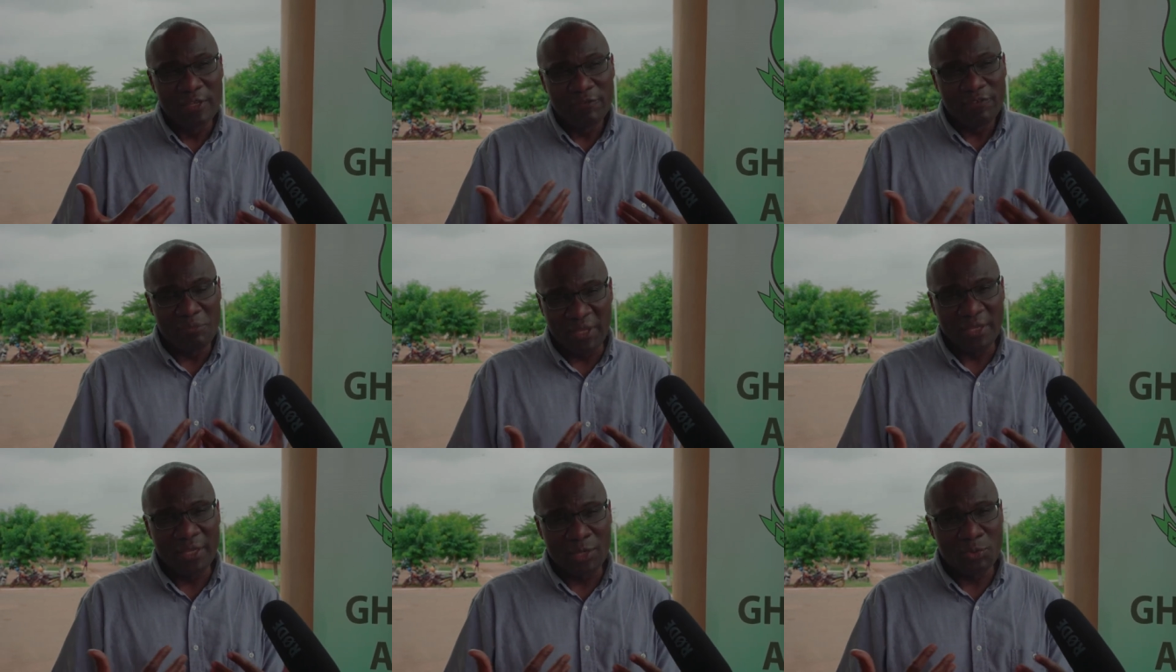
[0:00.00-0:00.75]
for
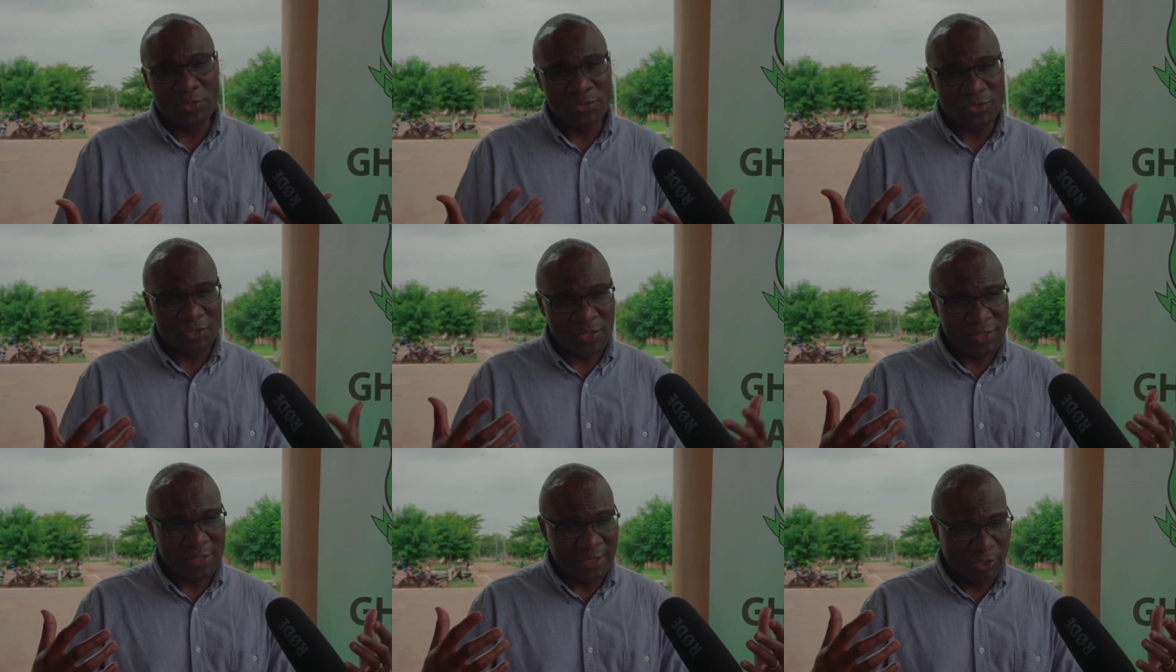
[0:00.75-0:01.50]
me, it was
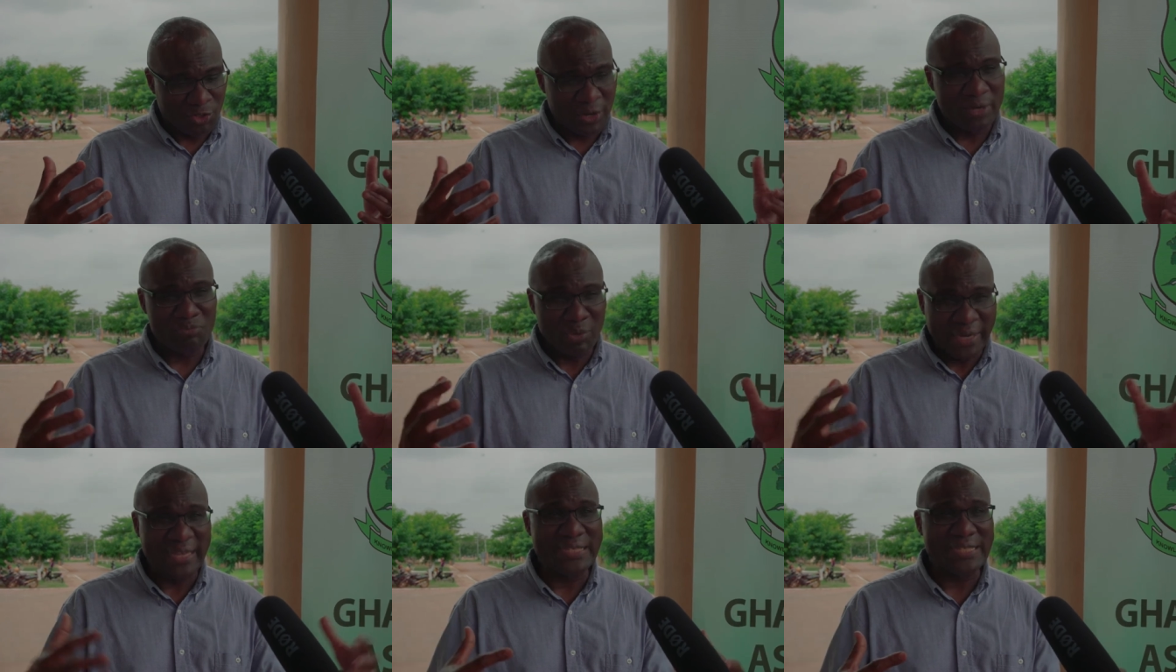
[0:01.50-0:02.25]
just a great
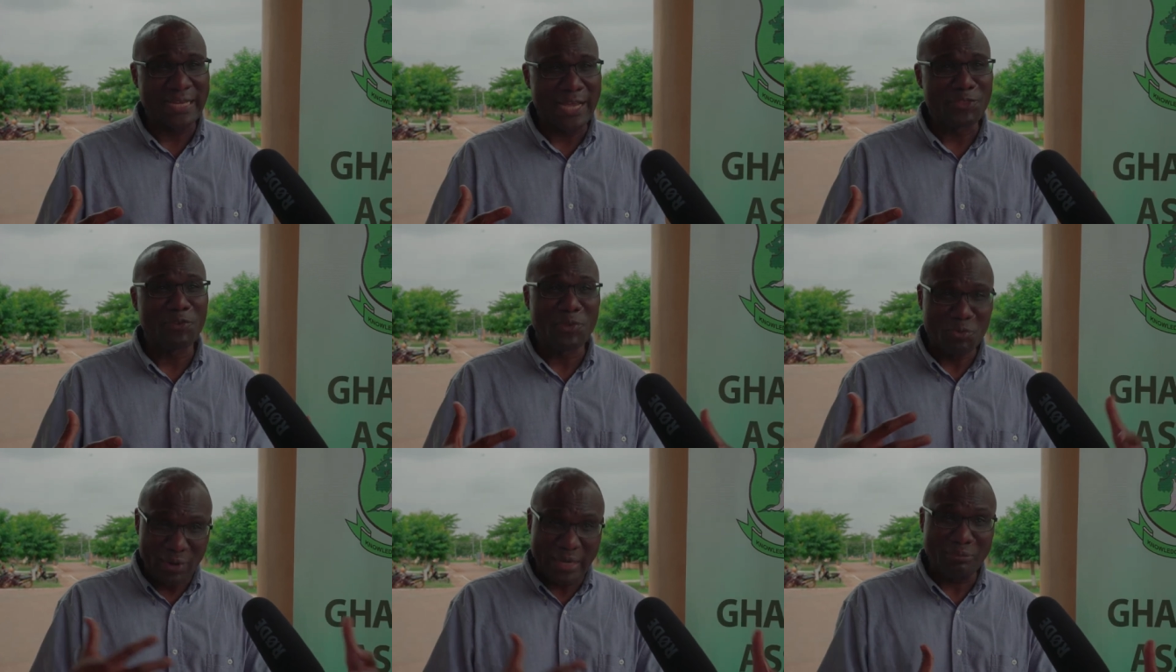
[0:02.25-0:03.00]
bringing together of the
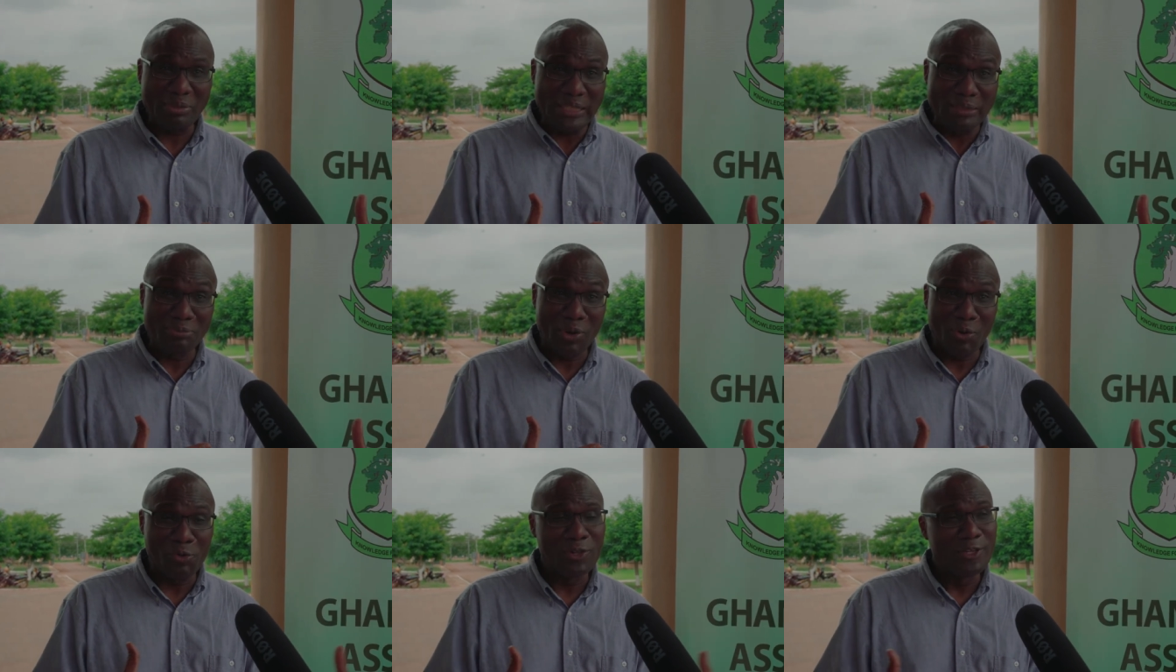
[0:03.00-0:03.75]
right
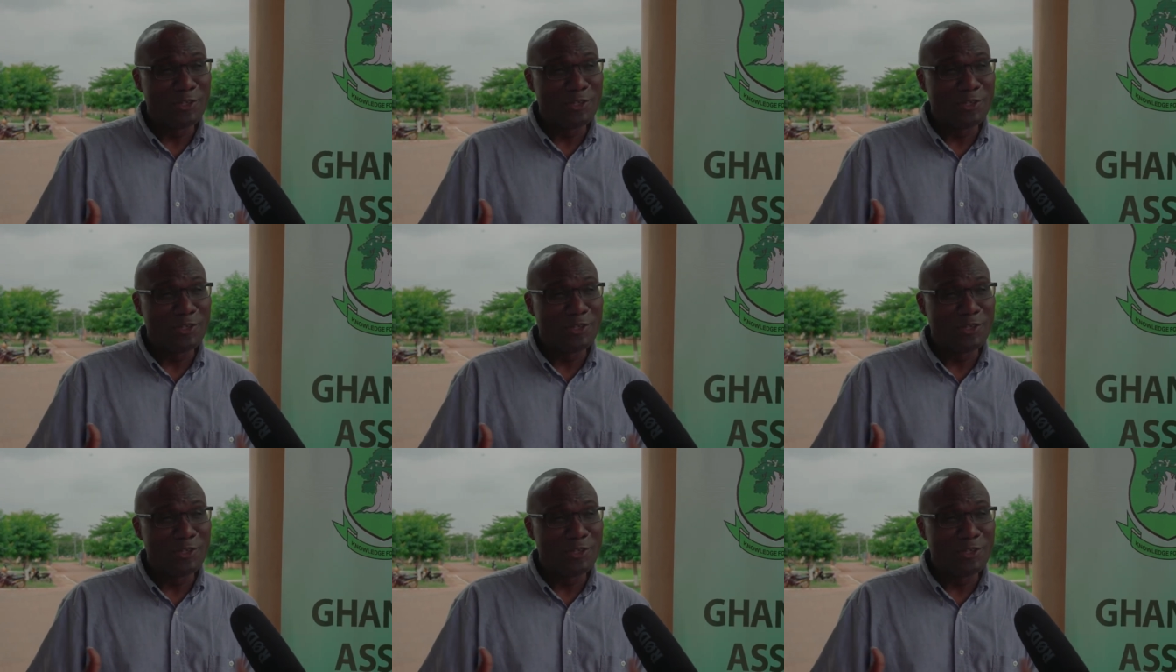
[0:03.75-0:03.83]
people,